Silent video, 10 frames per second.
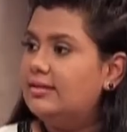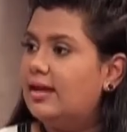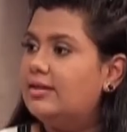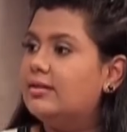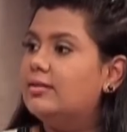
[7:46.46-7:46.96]

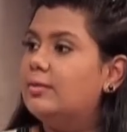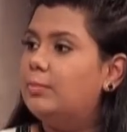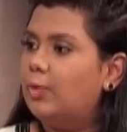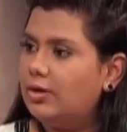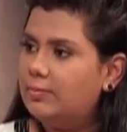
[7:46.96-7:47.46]
that the
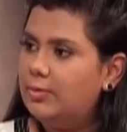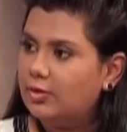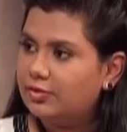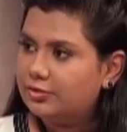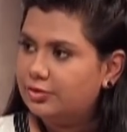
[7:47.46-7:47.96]
plot
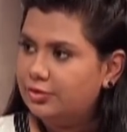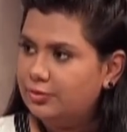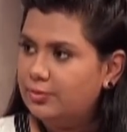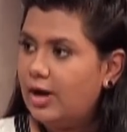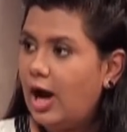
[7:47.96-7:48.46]
belongs to
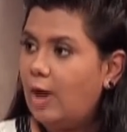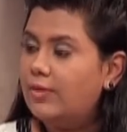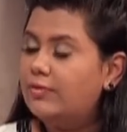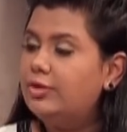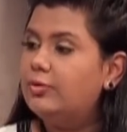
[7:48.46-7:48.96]
you.
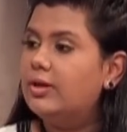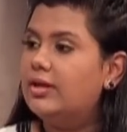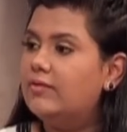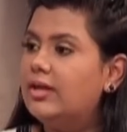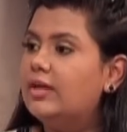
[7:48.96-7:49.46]
However, you are
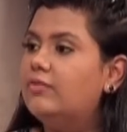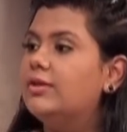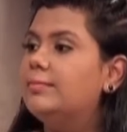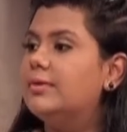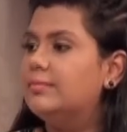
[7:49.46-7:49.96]
giving it
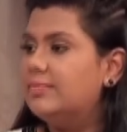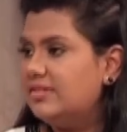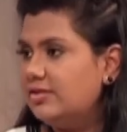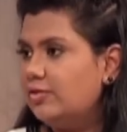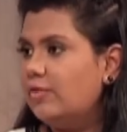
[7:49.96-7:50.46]
for the
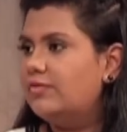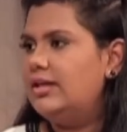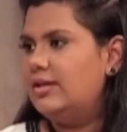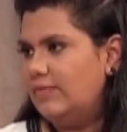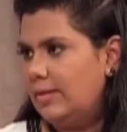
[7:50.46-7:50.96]
purposes of
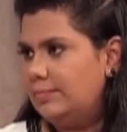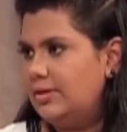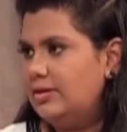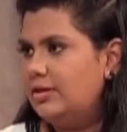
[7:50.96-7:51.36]
redevelopment